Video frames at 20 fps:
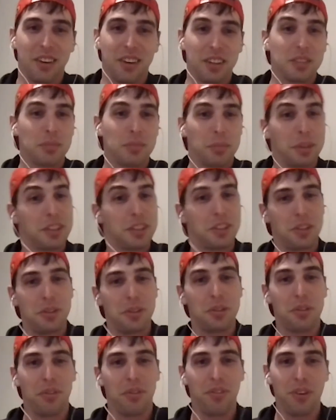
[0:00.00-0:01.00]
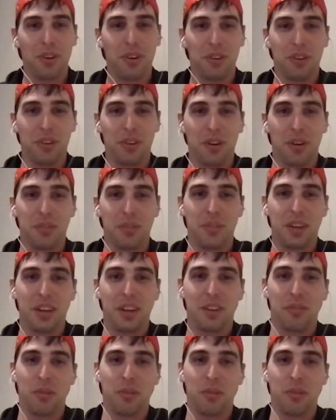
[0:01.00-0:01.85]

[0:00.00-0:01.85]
some big shoes to fill, you know what I mean?